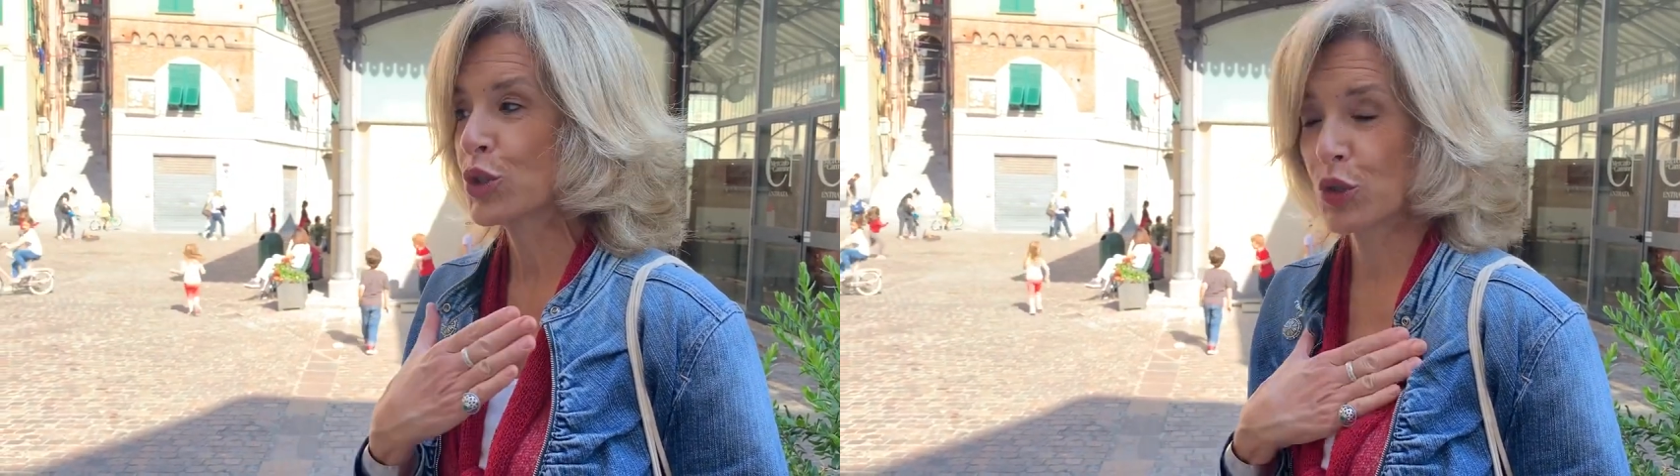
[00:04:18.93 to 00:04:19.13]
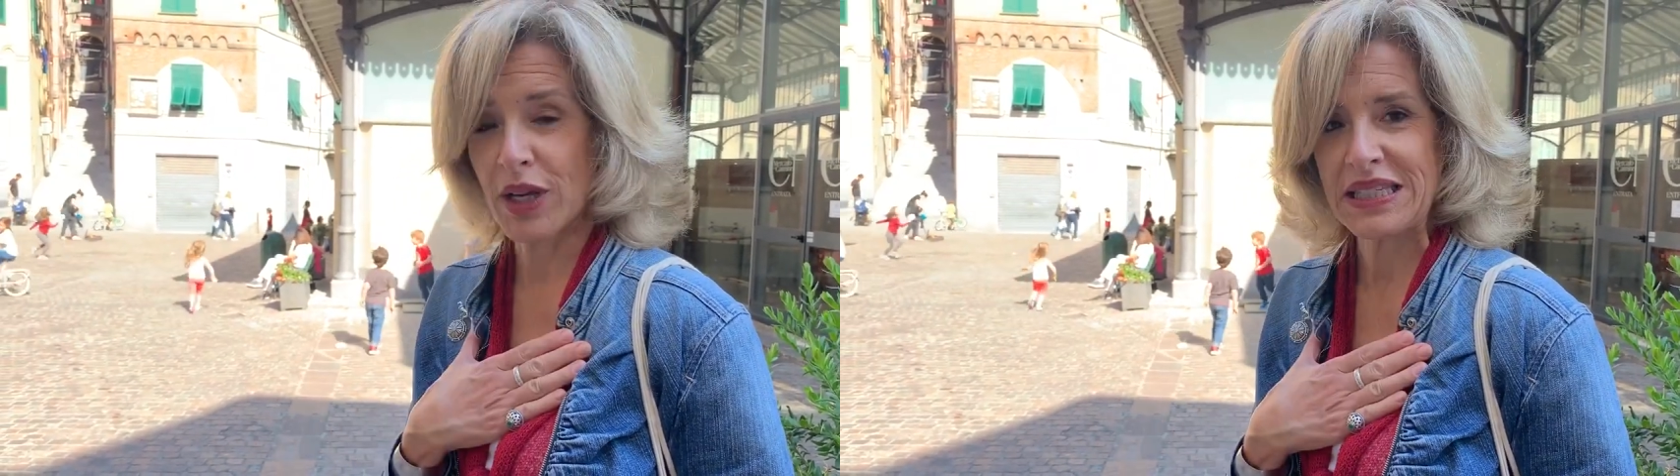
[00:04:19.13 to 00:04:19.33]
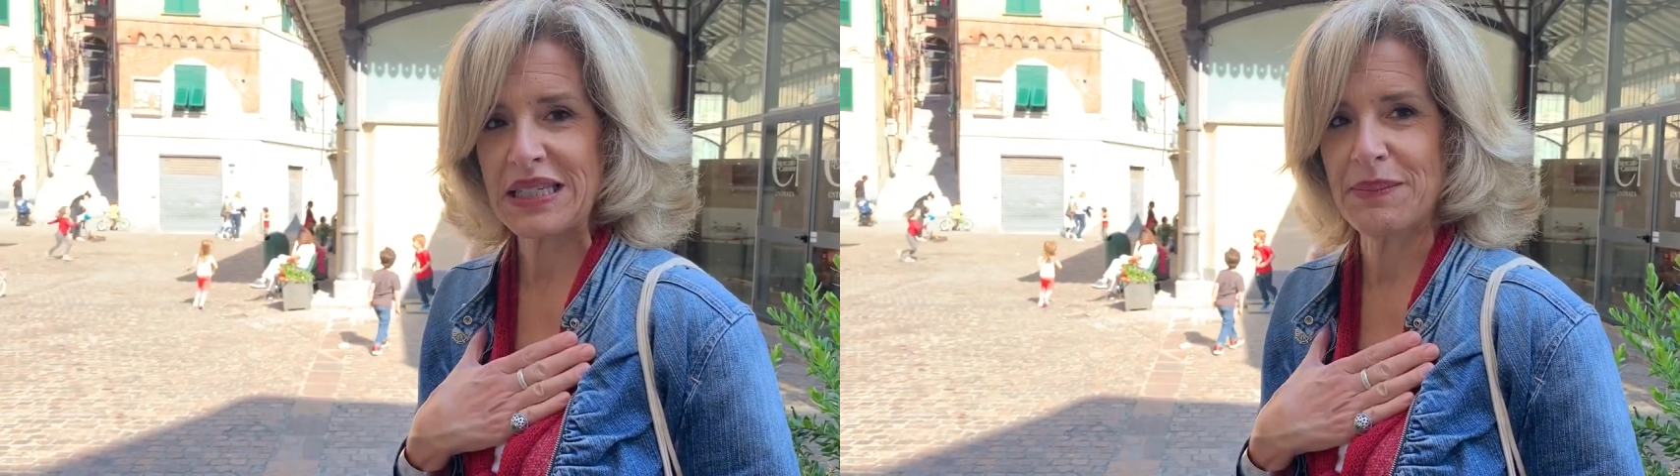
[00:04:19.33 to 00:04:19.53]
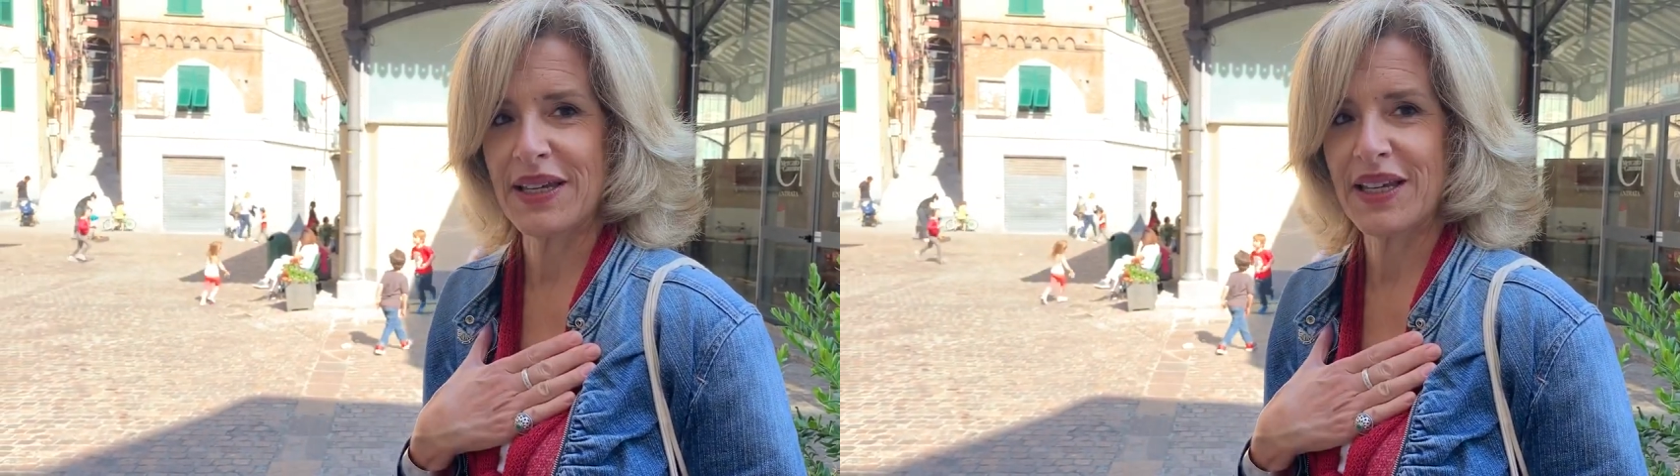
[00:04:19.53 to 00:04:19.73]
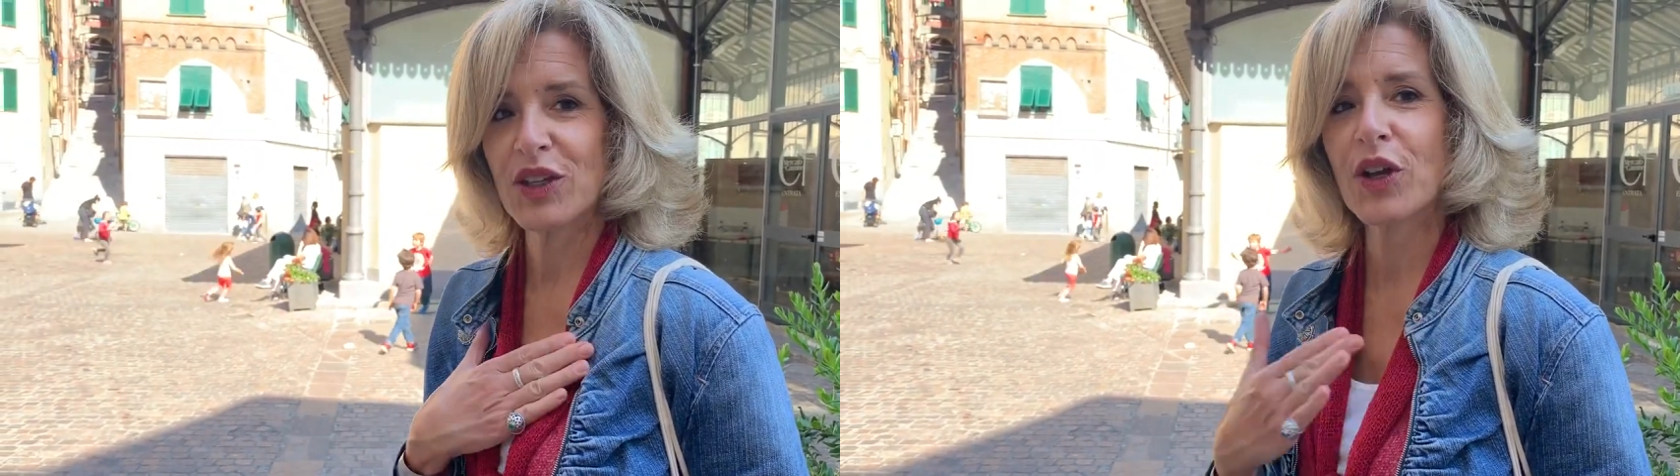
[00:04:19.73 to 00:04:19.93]
Trust me,
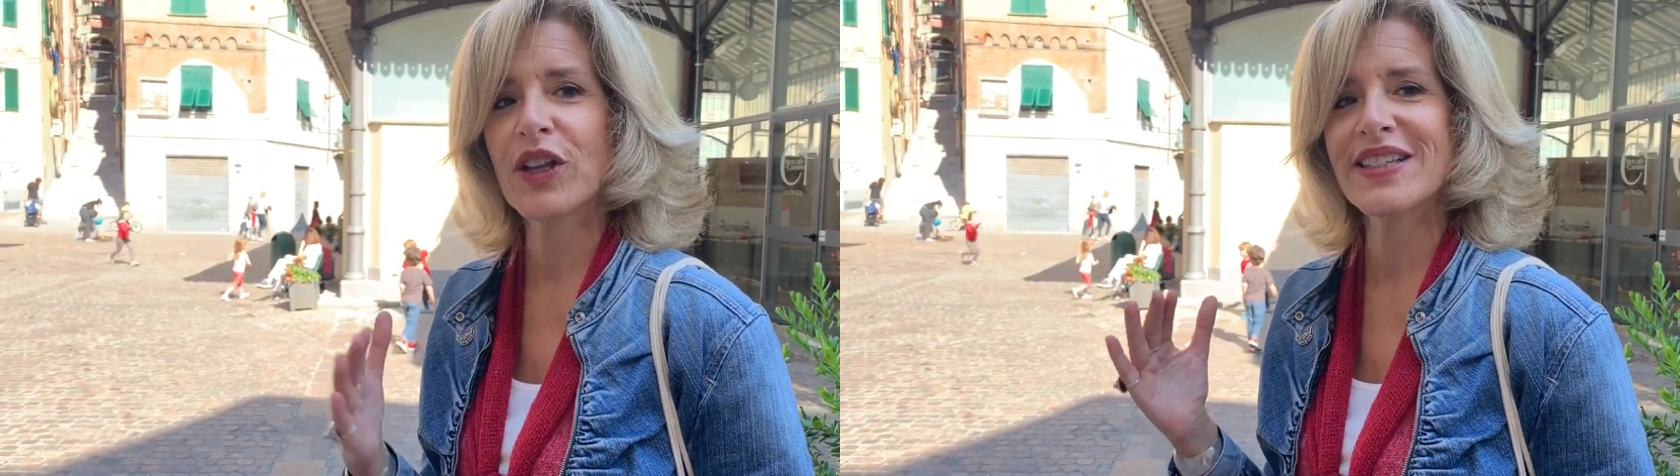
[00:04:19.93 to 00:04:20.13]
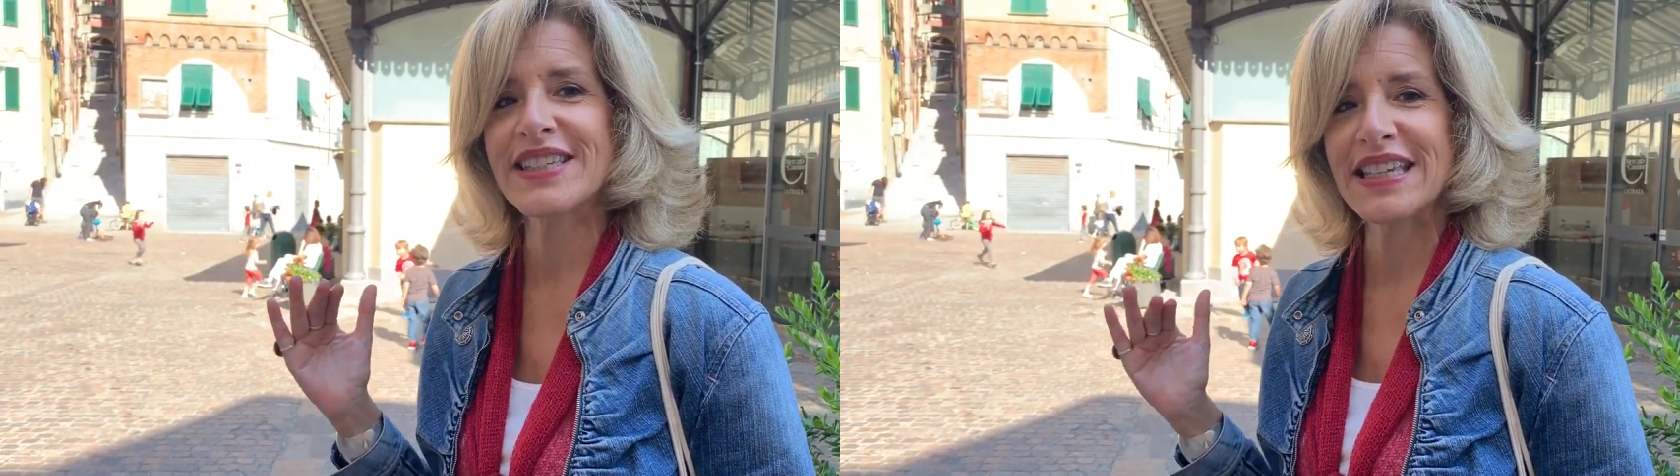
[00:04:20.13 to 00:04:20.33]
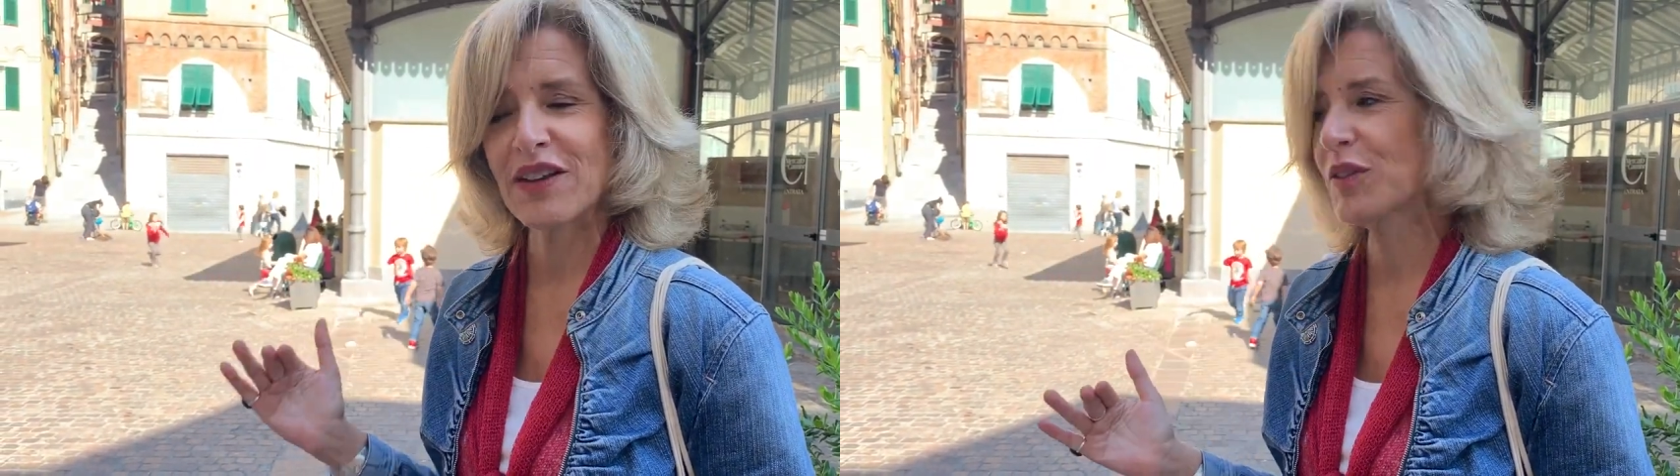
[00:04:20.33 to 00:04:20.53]
you're going to see